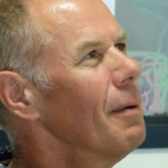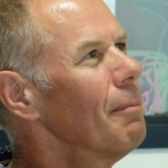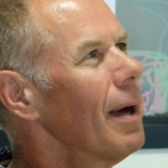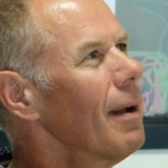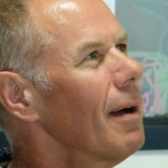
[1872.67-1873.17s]

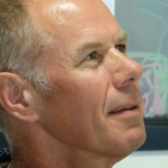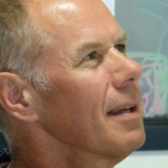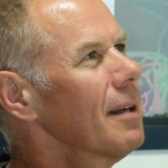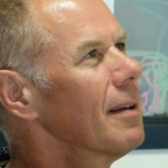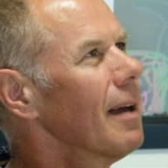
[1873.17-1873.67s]
But I
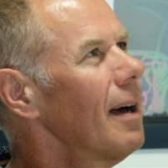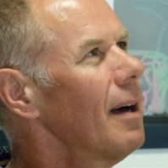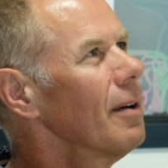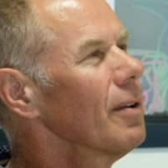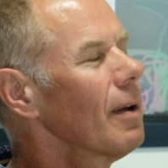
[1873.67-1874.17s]
think,
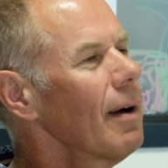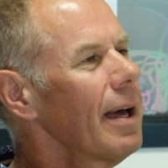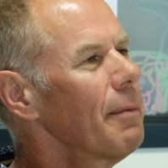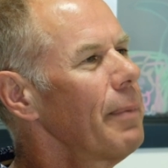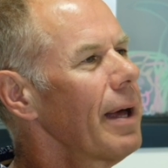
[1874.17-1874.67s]
I
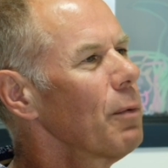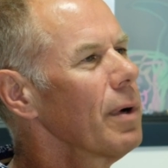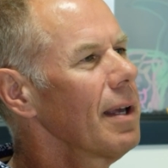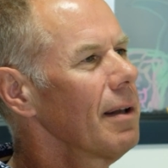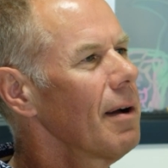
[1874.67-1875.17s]
had about a
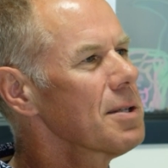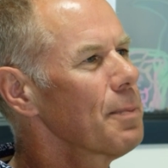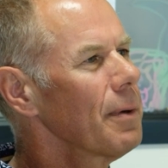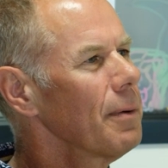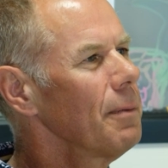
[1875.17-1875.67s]
week in
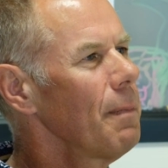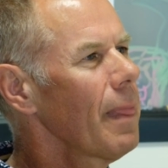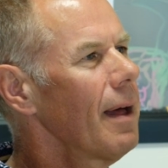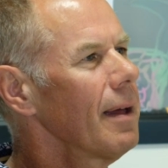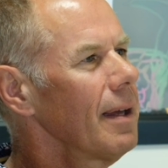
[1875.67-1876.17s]
hospital
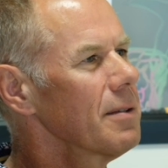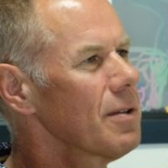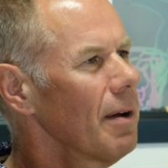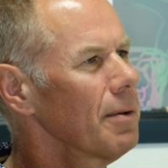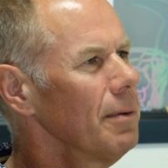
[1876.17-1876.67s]
in
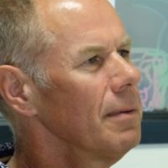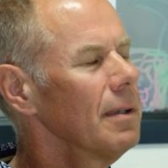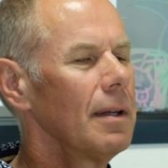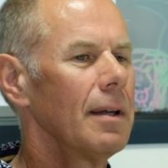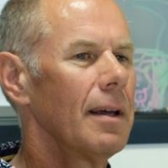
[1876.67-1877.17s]
total.
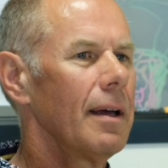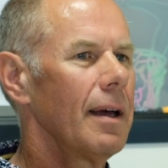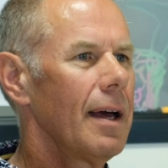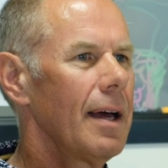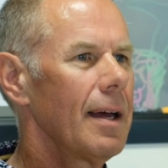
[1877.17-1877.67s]

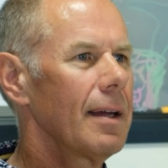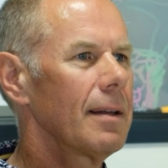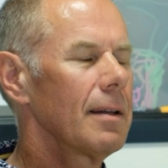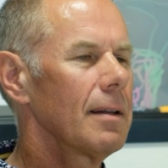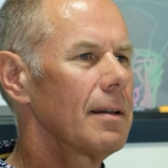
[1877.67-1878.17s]

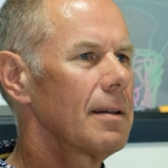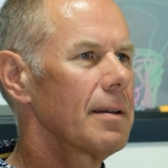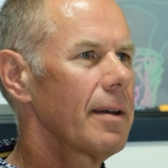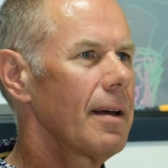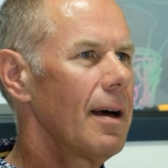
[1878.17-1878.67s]

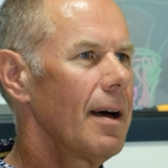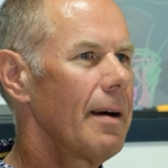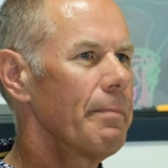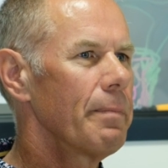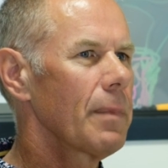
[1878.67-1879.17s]
And
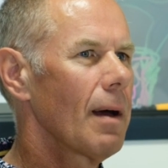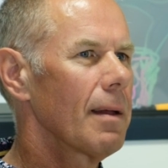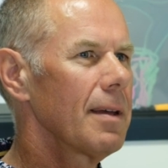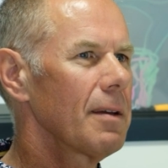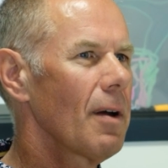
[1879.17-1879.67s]
I
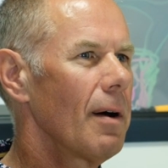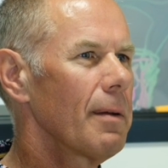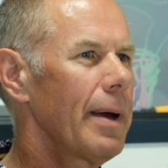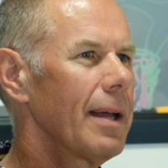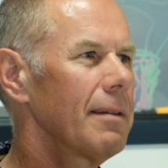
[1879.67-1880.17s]
think on
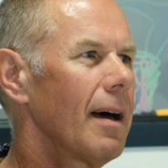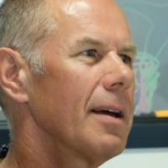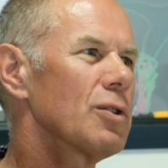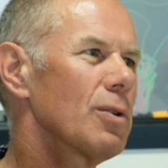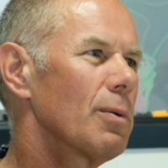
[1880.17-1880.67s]
about
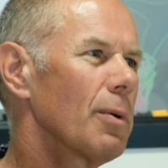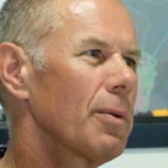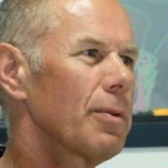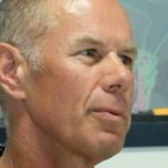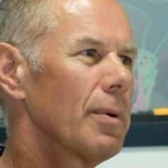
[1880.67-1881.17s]
day 2 or
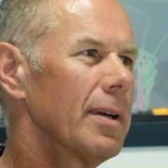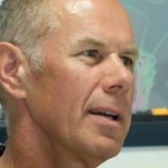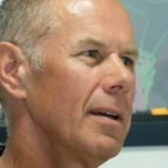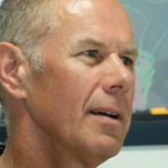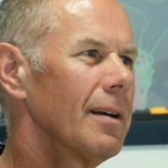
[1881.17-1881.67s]

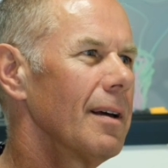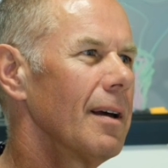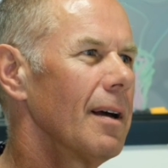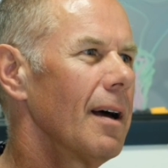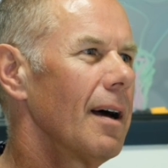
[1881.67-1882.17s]
3,
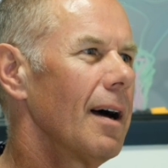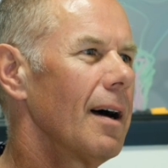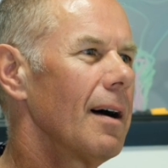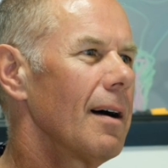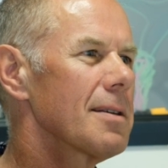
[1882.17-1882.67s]

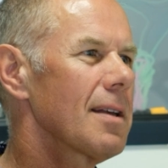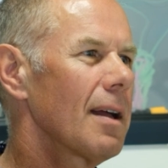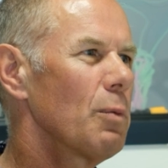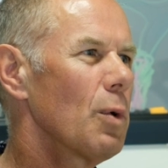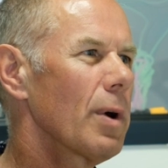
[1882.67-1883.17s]
I
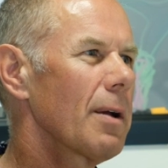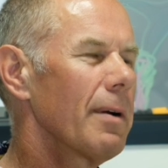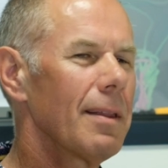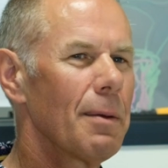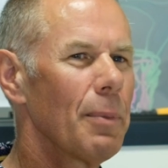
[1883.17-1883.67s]
started walking
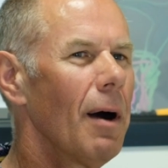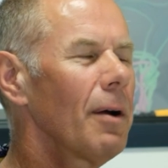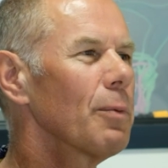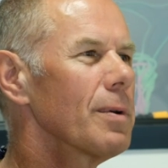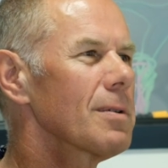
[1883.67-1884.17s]
around the
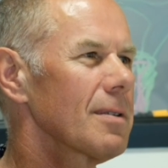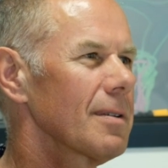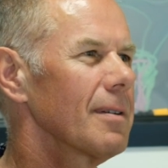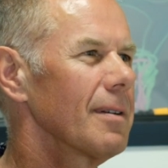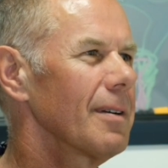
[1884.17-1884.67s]
block, which,
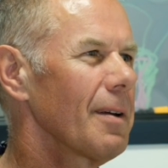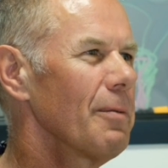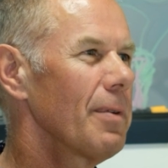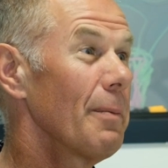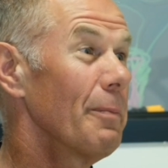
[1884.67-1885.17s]

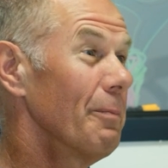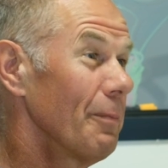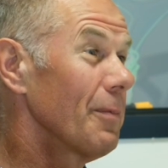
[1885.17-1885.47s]
from